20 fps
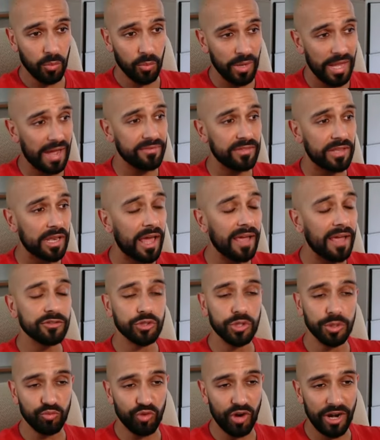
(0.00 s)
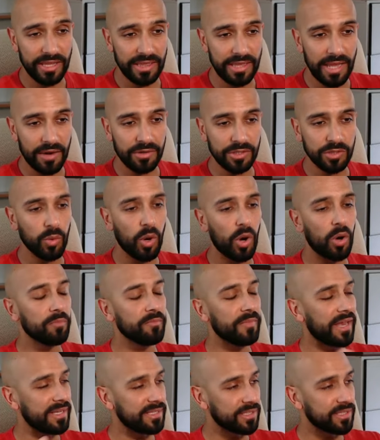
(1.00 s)
have the live stream running there as
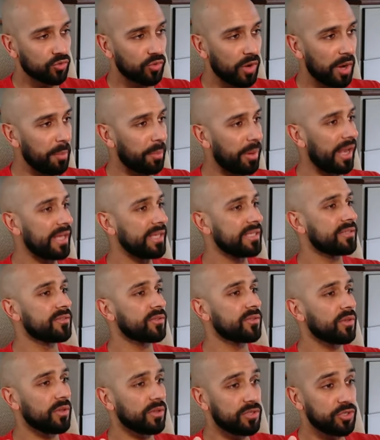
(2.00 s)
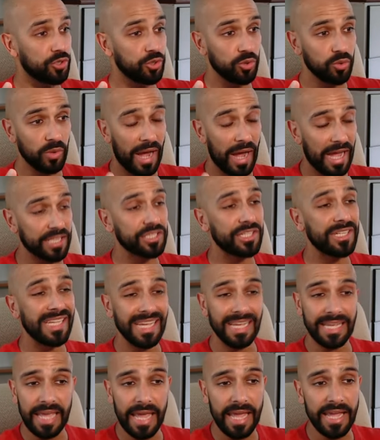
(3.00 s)
well, and it's a great place to actually
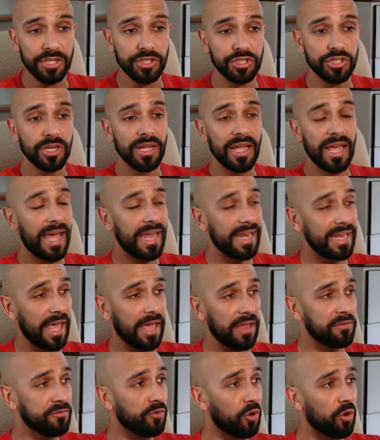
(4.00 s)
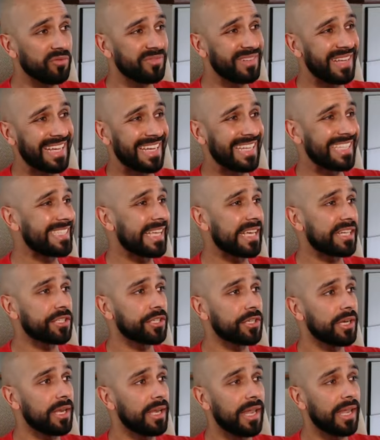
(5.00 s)
engage and get involved in a
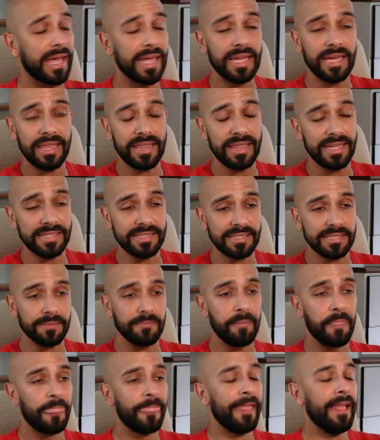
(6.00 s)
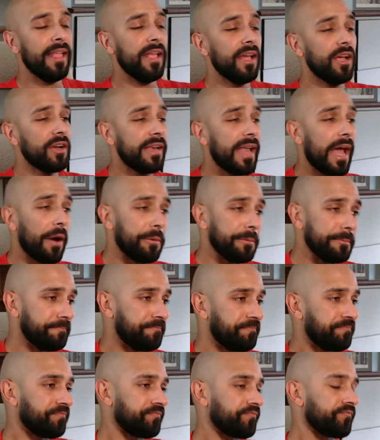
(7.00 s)
session like this. Now,
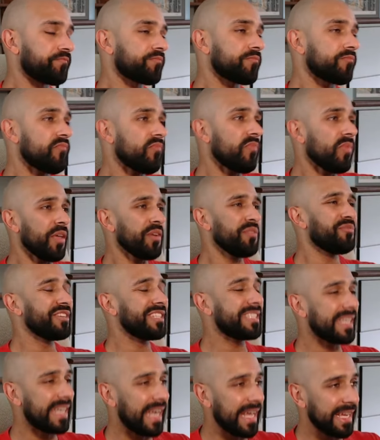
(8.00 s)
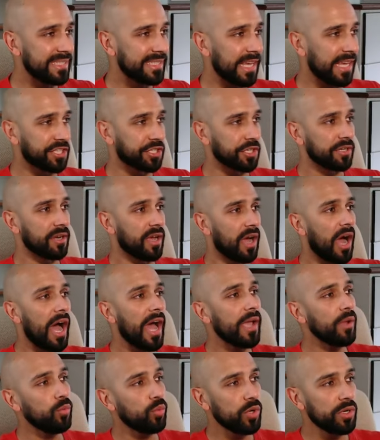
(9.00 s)
for today's session,
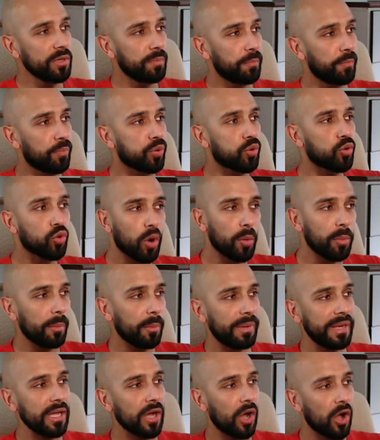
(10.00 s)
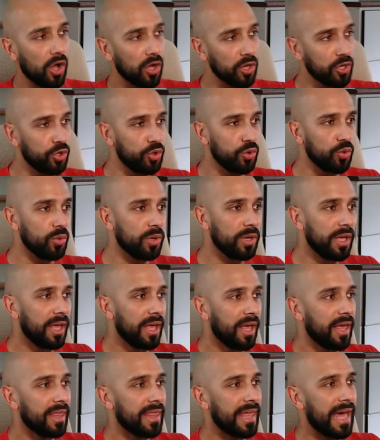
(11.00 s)
I would probably argue
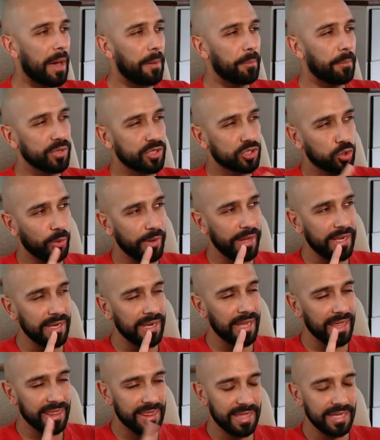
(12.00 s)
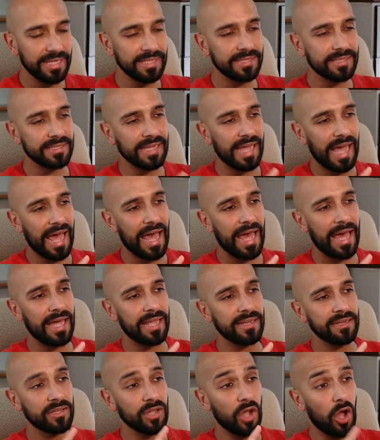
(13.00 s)
that between this
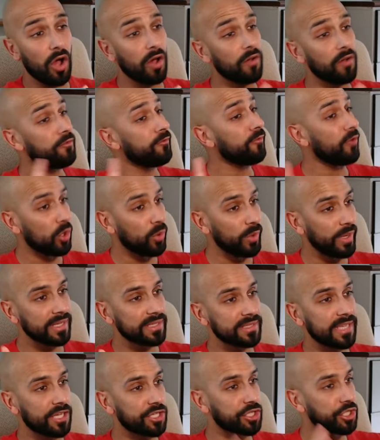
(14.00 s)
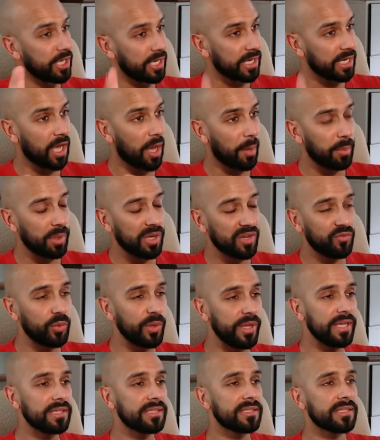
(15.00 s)
and our following session in a couple of
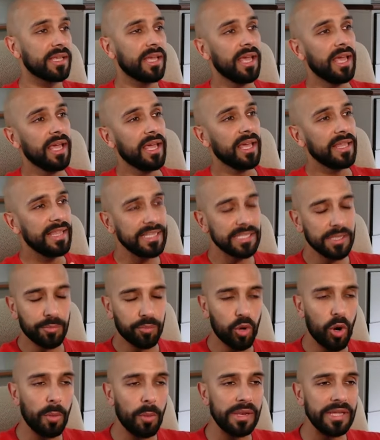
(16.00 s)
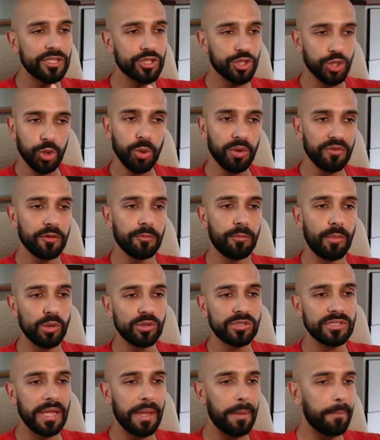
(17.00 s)
weeks, these are probably two of the
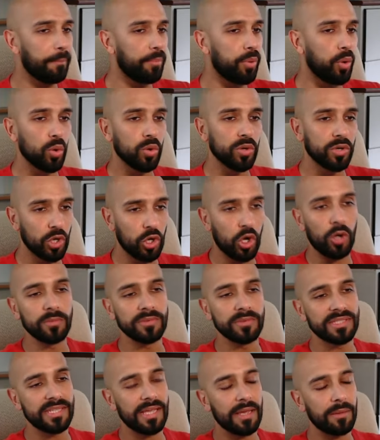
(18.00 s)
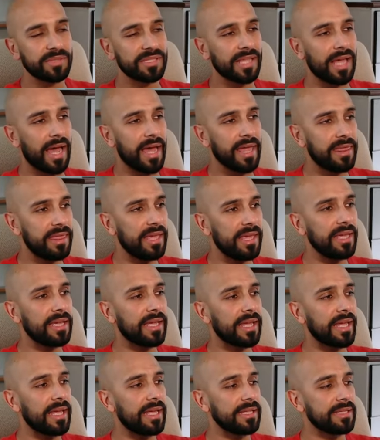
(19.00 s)
most important concepts that I think
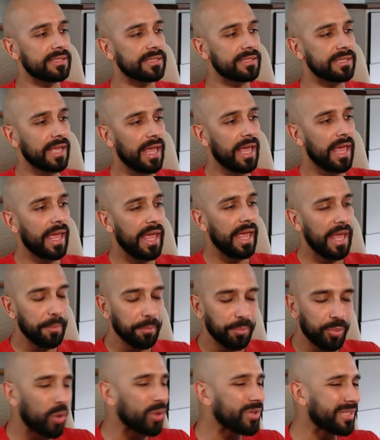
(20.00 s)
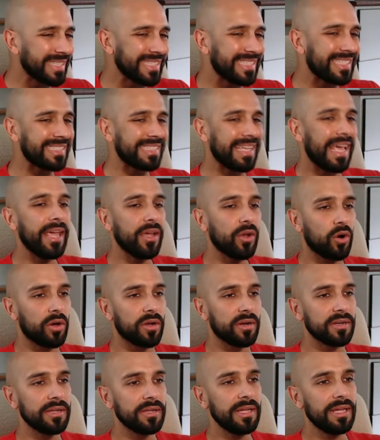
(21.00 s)
it's important to take
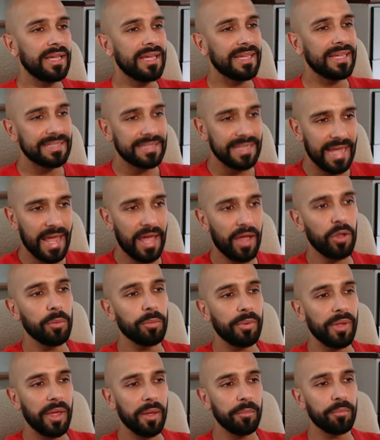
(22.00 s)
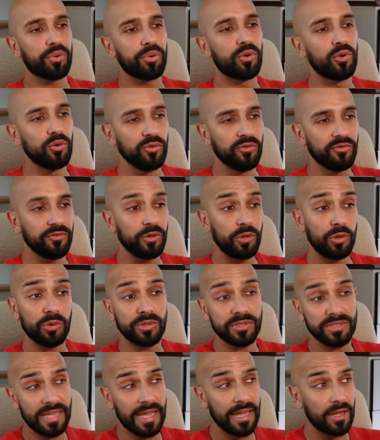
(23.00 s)
on to help improve your
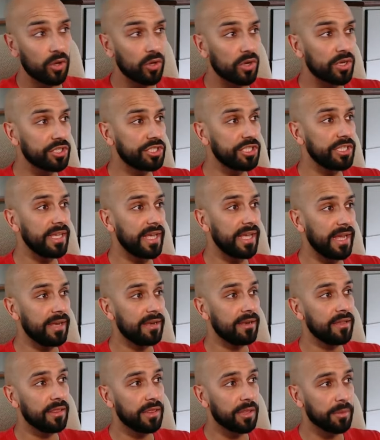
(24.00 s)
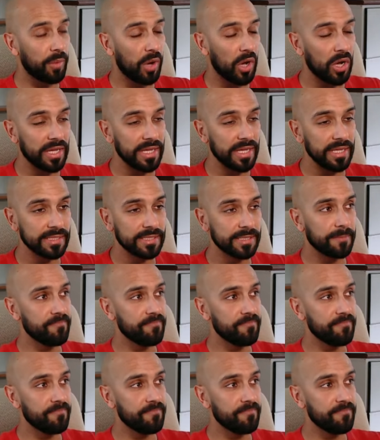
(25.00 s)
psychology in the markets.